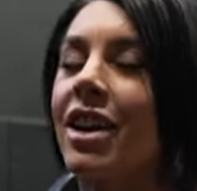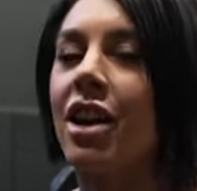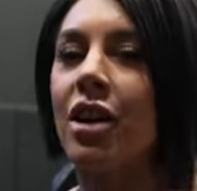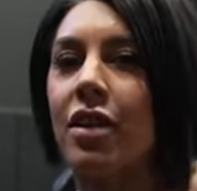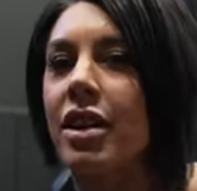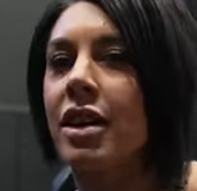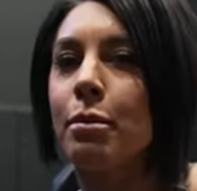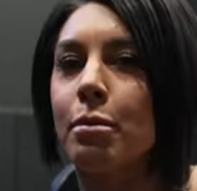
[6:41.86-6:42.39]
know
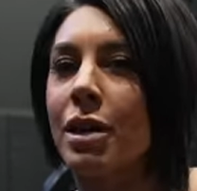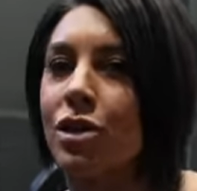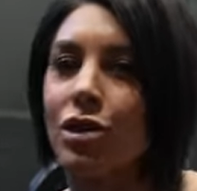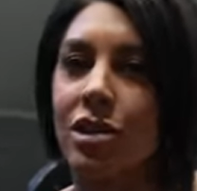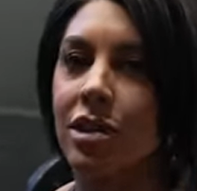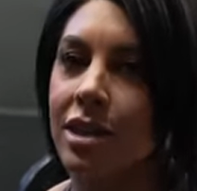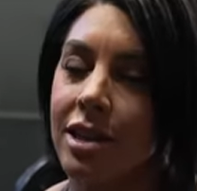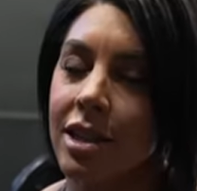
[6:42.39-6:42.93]
I didn't
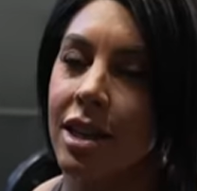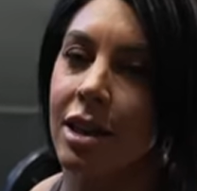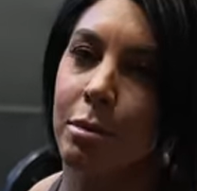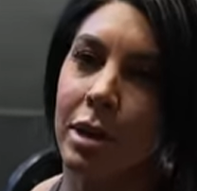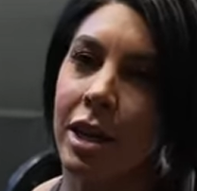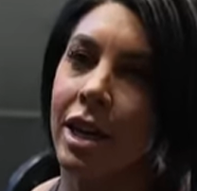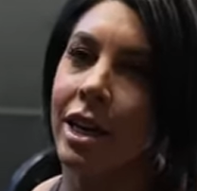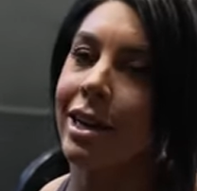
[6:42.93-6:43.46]
mention this at the
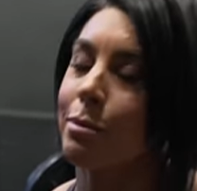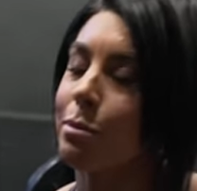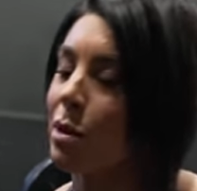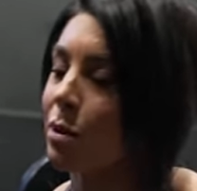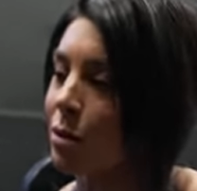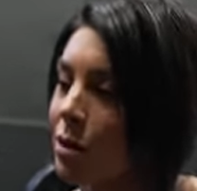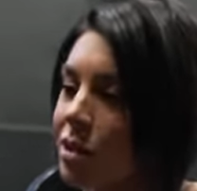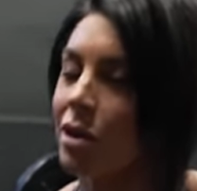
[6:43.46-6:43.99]
beginning, but
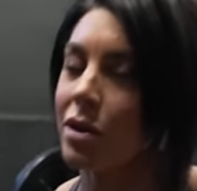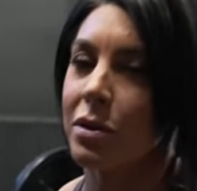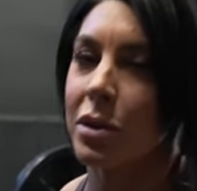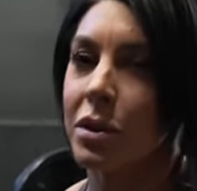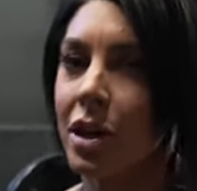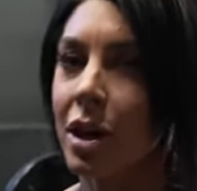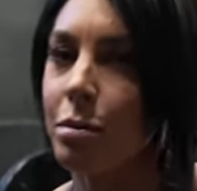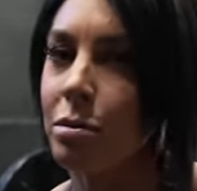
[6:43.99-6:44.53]
we're gonna throw
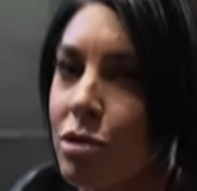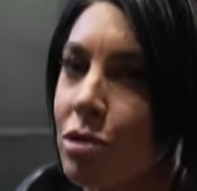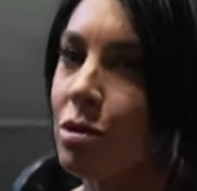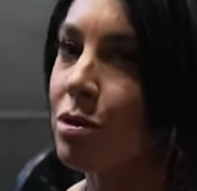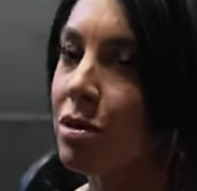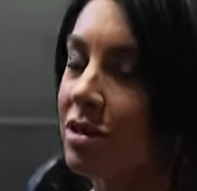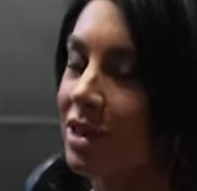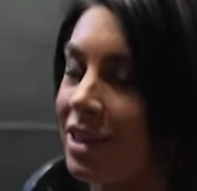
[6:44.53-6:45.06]
a couple
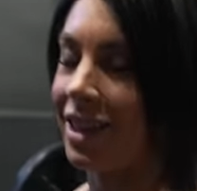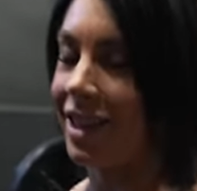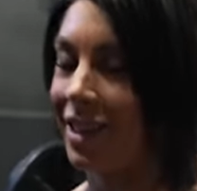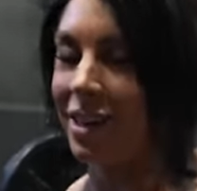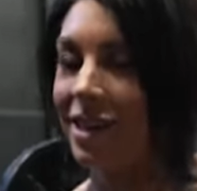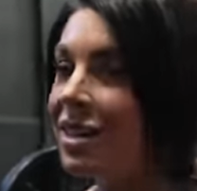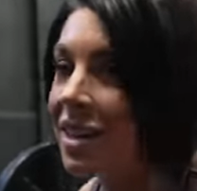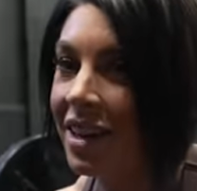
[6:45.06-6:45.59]
shoulders in
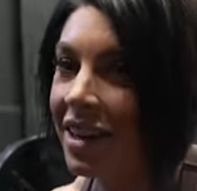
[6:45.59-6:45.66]
there.